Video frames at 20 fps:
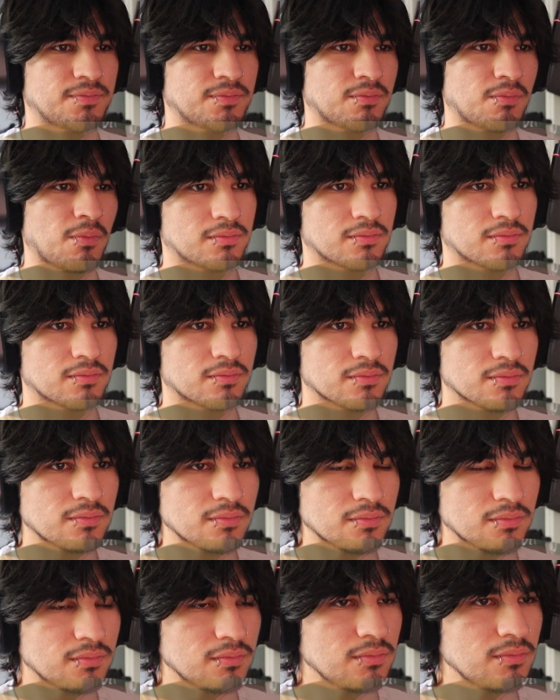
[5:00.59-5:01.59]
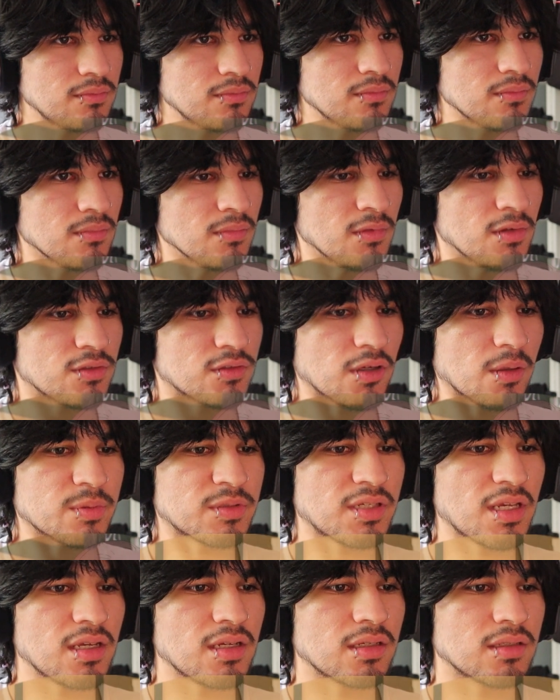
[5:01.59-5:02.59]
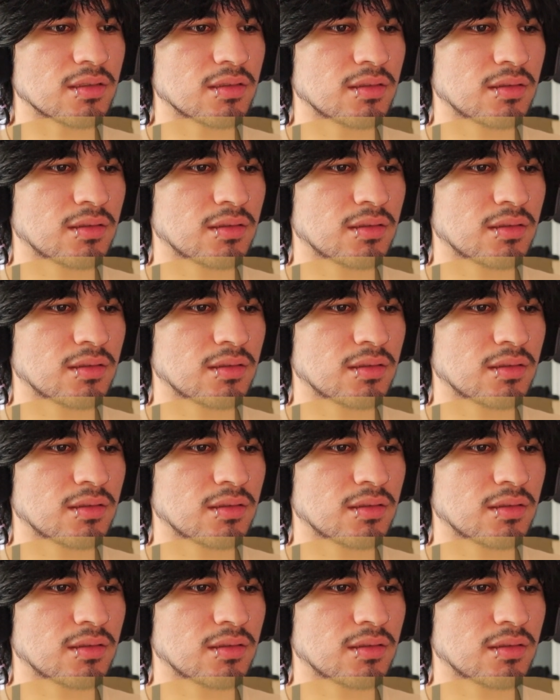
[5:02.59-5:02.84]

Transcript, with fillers: That's what I'm saying.